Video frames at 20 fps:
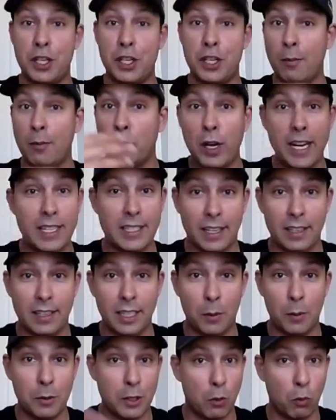reason,
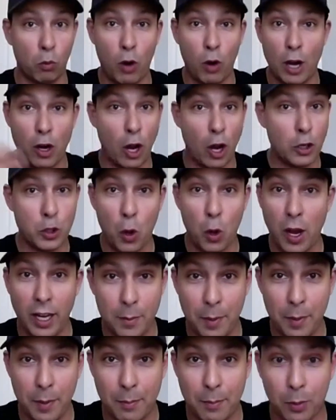there was a run on toilet
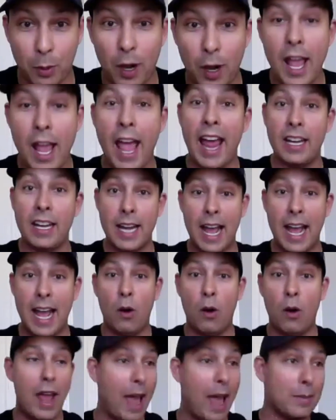paper, and now
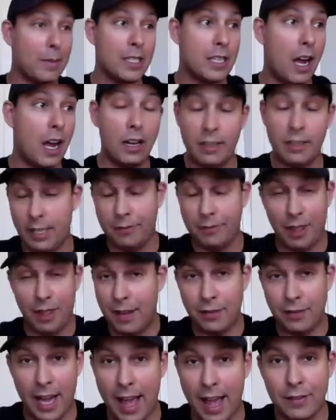Amazon, if they even
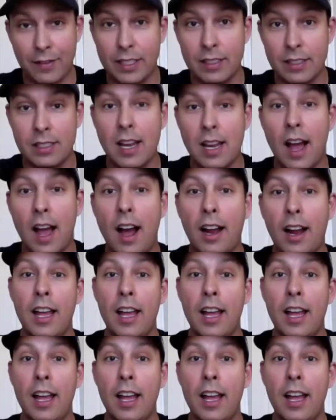have it in stock,